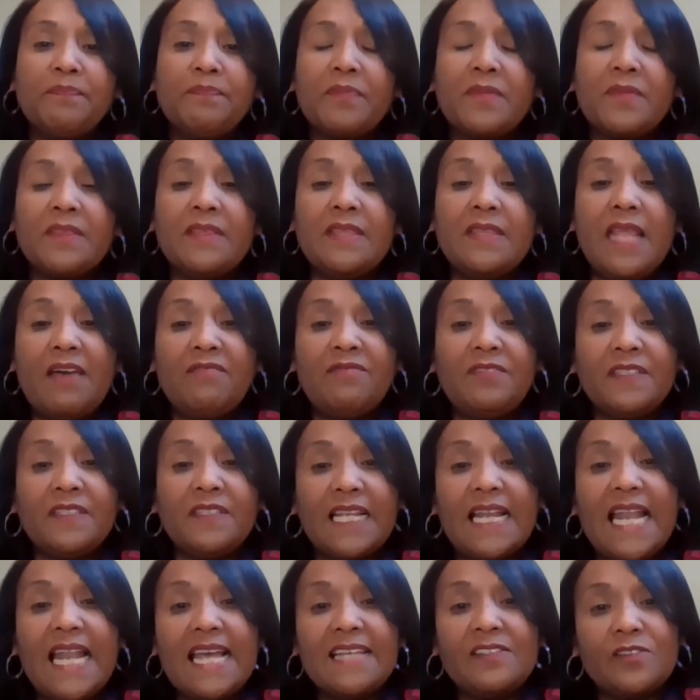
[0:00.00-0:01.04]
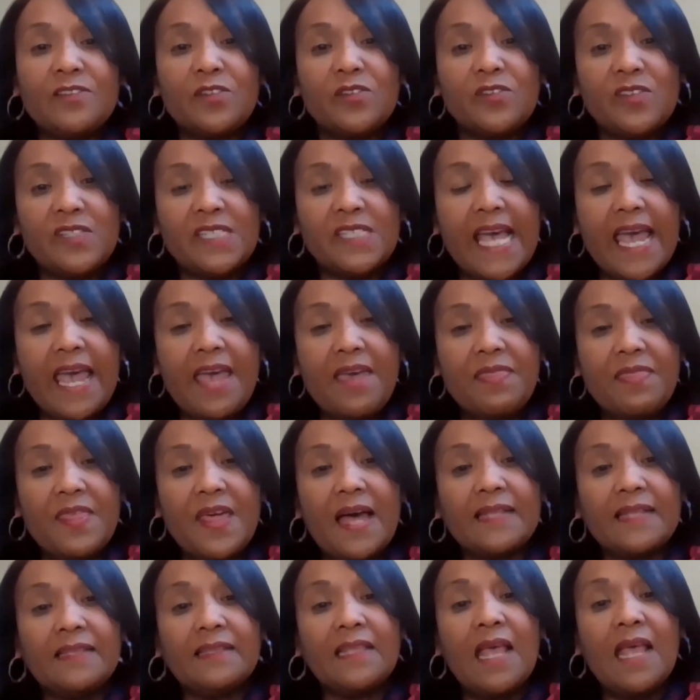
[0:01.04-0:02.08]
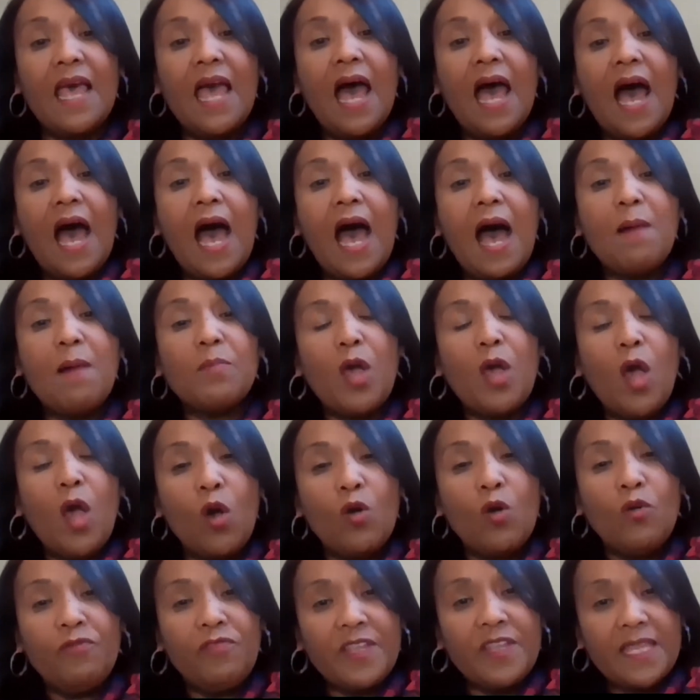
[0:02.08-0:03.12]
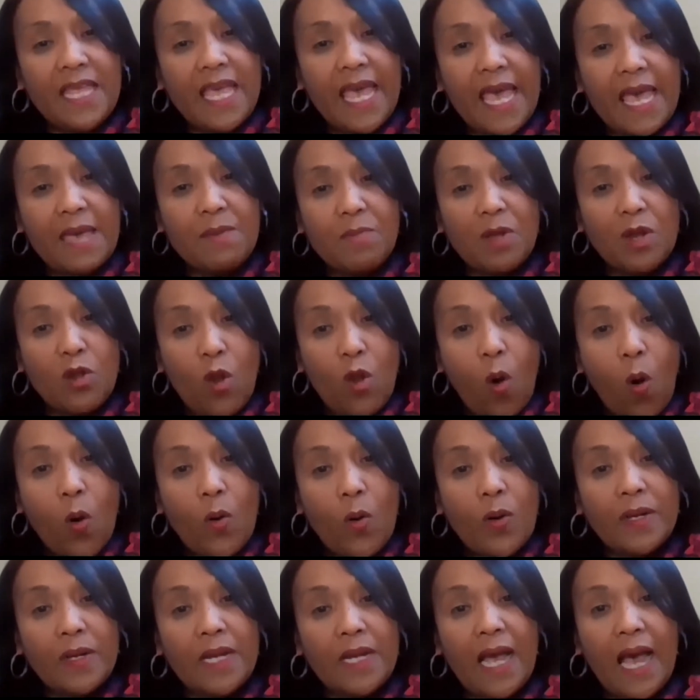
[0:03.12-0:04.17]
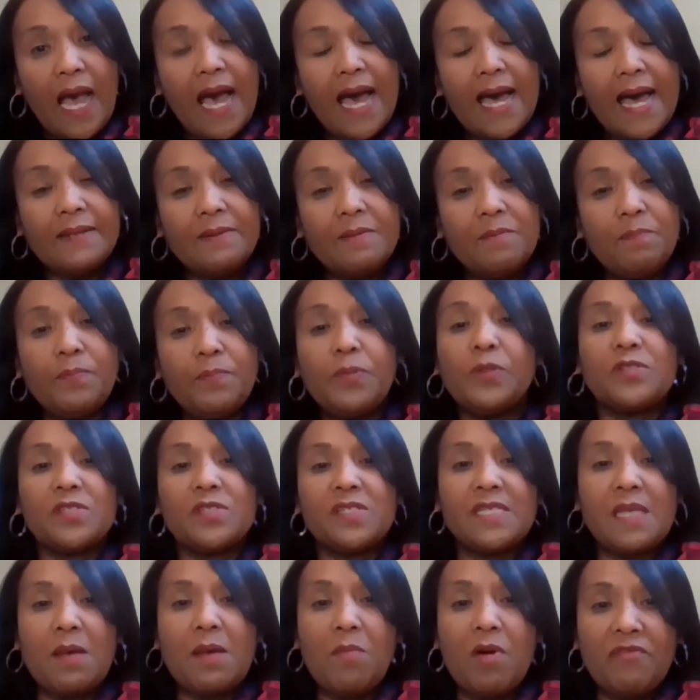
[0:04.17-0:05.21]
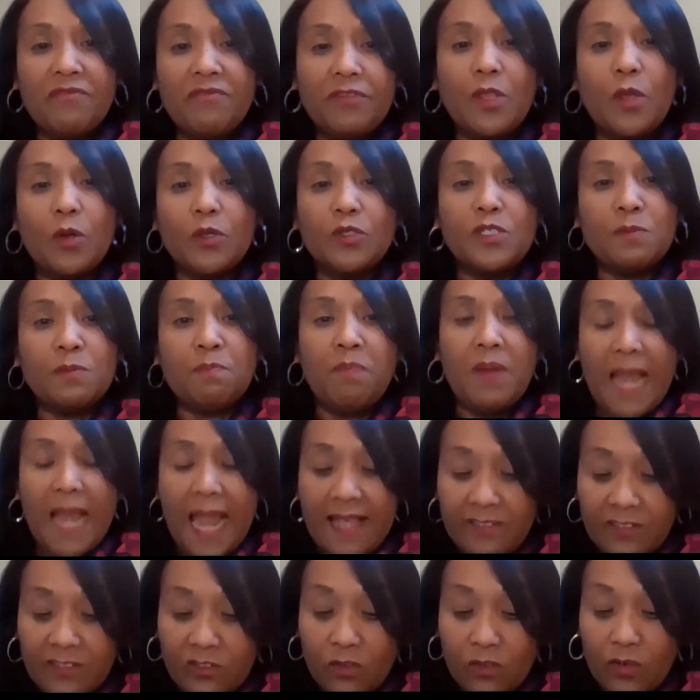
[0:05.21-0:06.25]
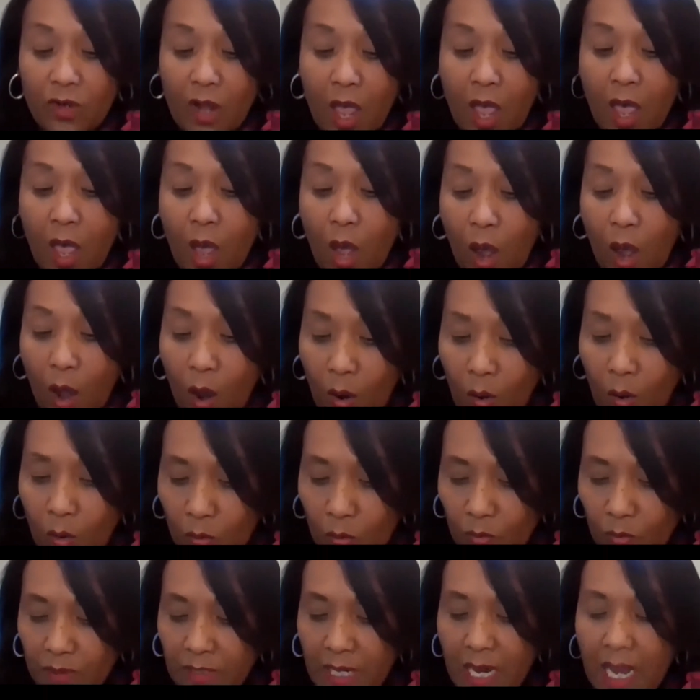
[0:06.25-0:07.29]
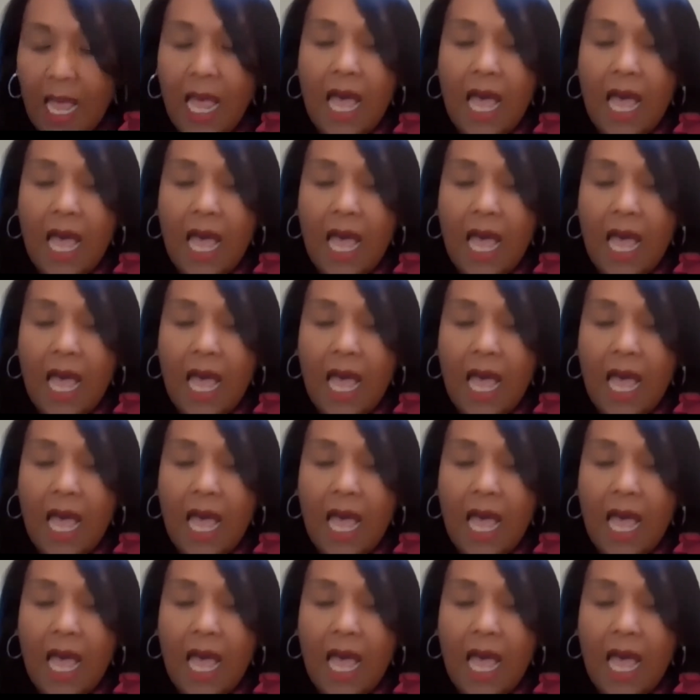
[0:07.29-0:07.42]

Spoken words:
Nevertheless, to say that COVID came along and put some of those plans on hold.